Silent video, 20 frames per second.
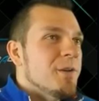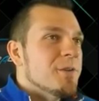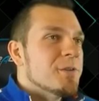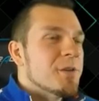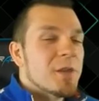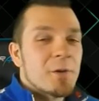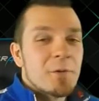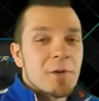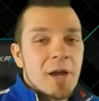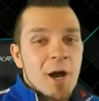so
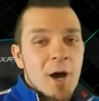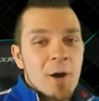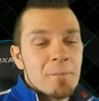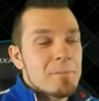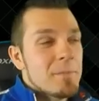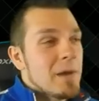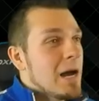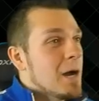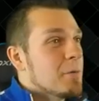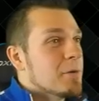there we go.
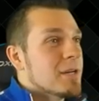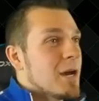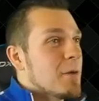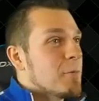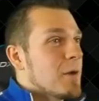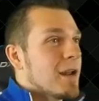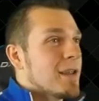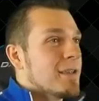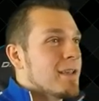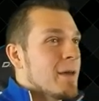I, I
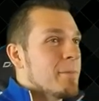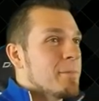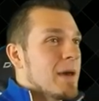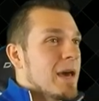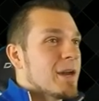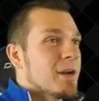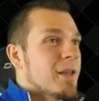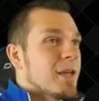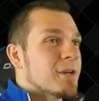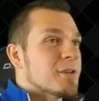went in that
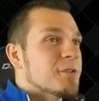battle like